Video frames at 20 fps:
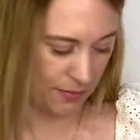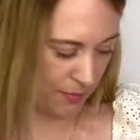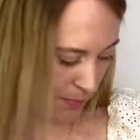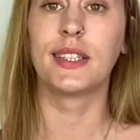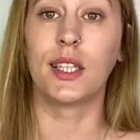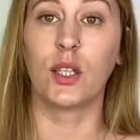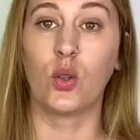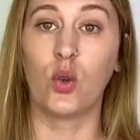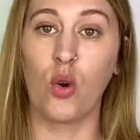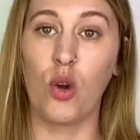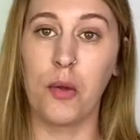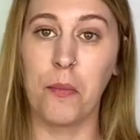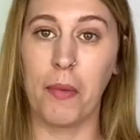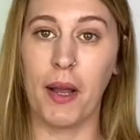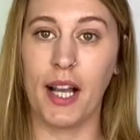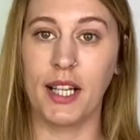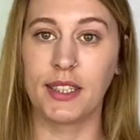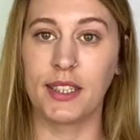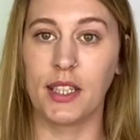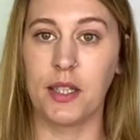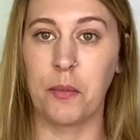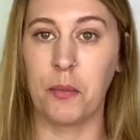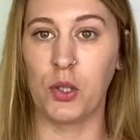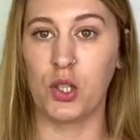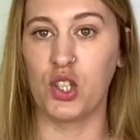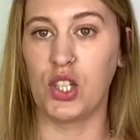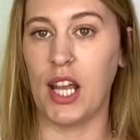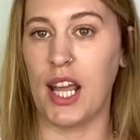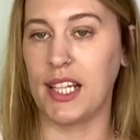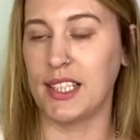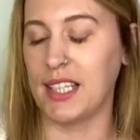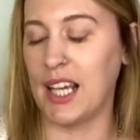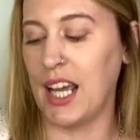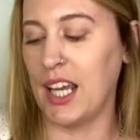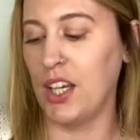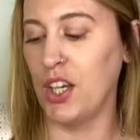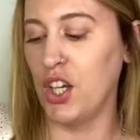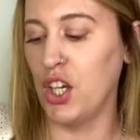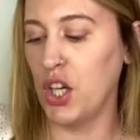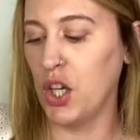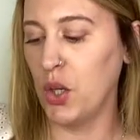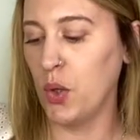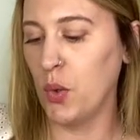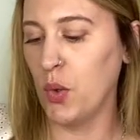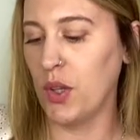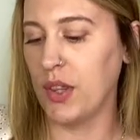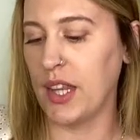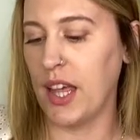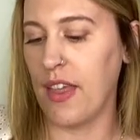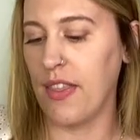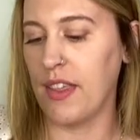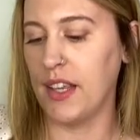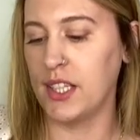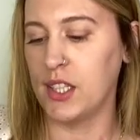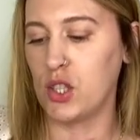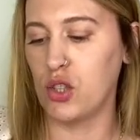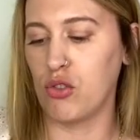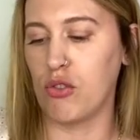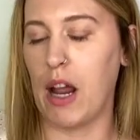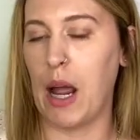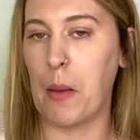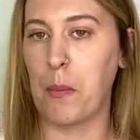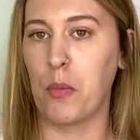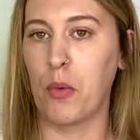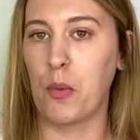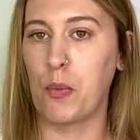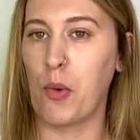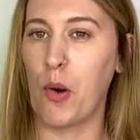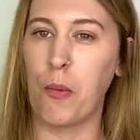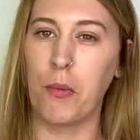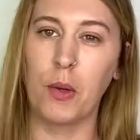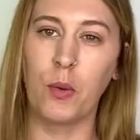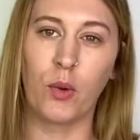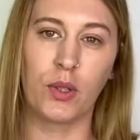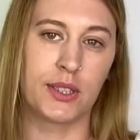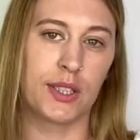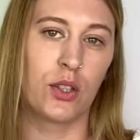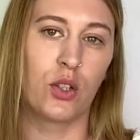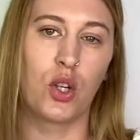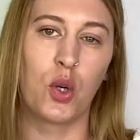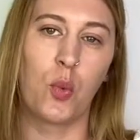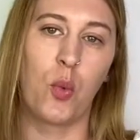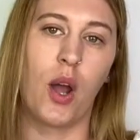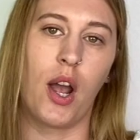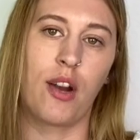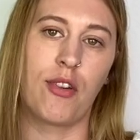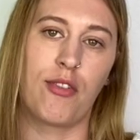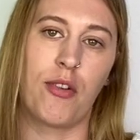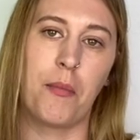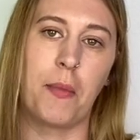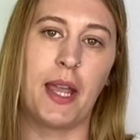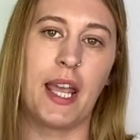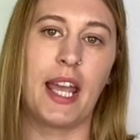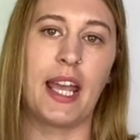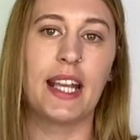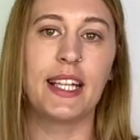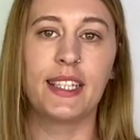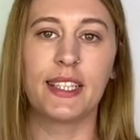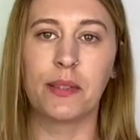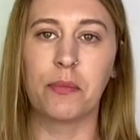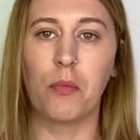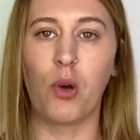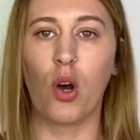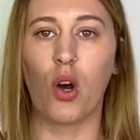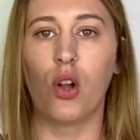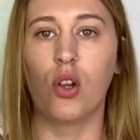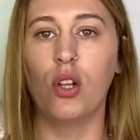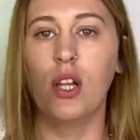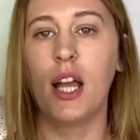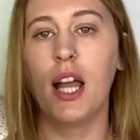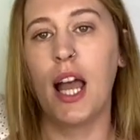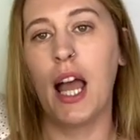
So going back to the pochette, I knew that this strap probably wasn't going to work for me. It is small.